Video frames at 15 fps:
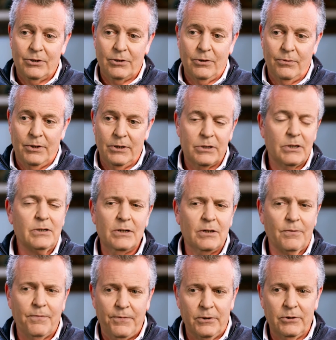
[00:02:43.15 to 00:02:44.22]
So this isn't
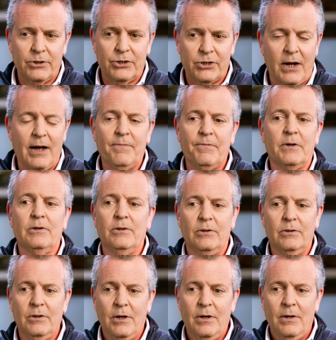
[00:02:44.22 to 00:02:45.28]
a
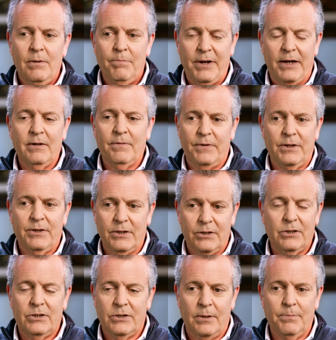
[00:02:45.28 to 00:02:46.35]
philosophical benefit.
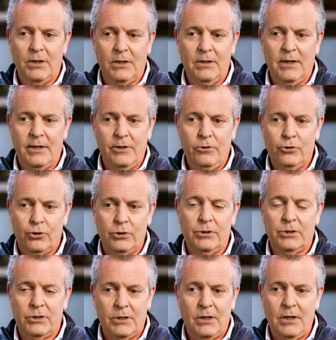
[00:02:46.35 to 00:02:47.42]
This is something that you
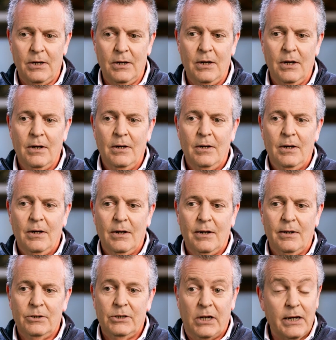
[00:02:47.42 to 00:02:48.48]
should see
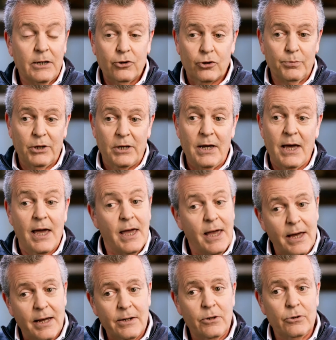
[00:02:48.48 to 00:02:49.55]
tangibly,
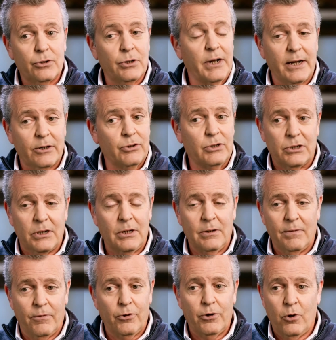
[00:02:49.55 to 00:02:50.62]
and you should actually see
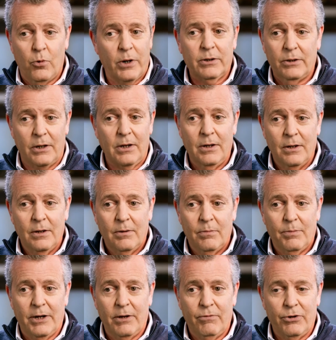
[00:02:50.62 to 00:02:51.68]
it very quickly
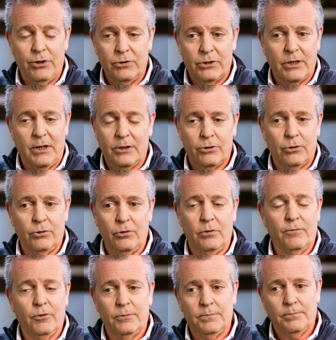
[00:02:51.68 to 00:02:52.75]
by reducing that
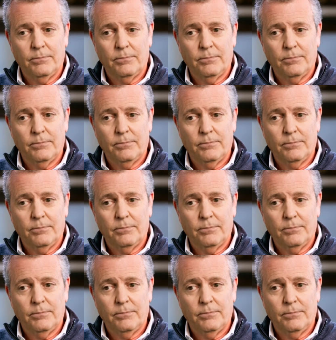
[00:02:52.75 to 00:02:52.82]
turnover.